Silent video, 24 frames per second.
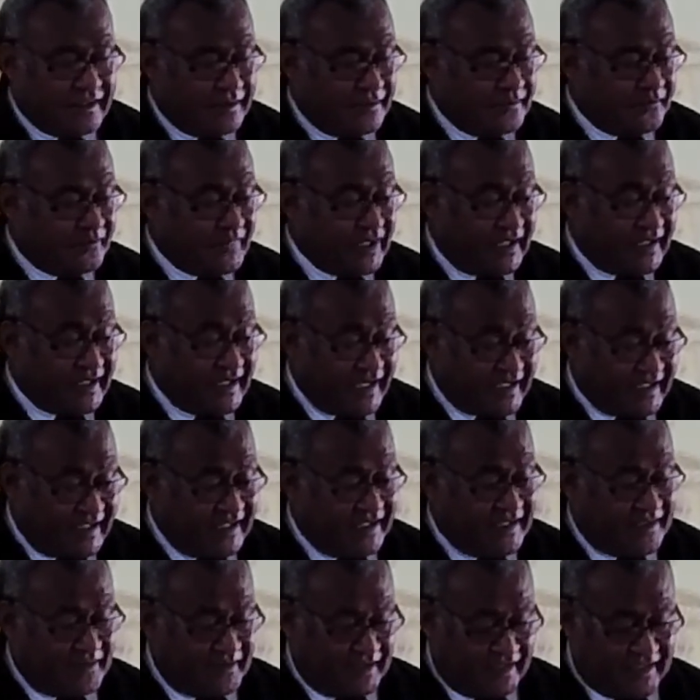Mai dake
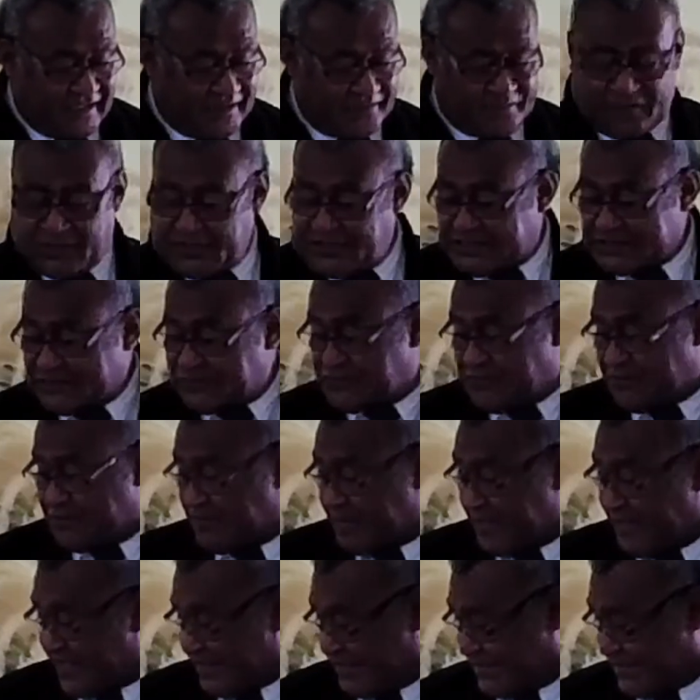ena volatan wawalang